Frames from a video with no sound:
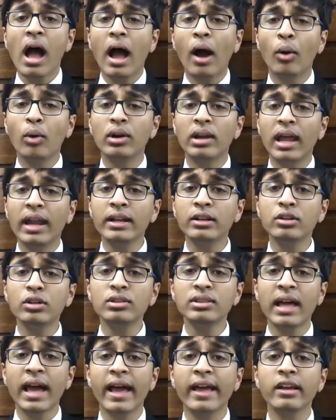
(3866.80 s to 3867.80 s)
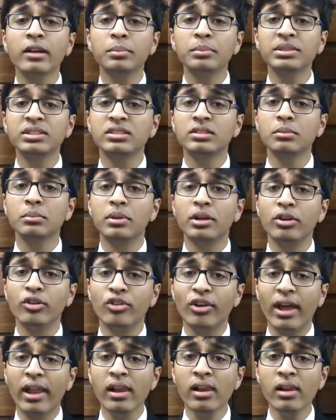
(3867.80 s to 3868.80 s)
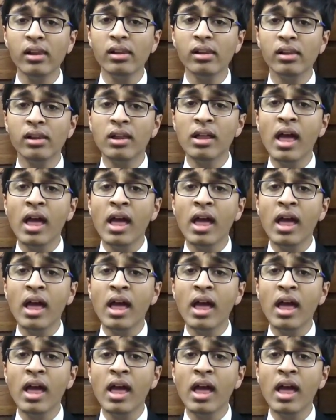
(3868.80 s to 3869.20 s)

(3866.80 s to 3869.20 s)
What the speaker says: I would like to thank Mr. Mandrell,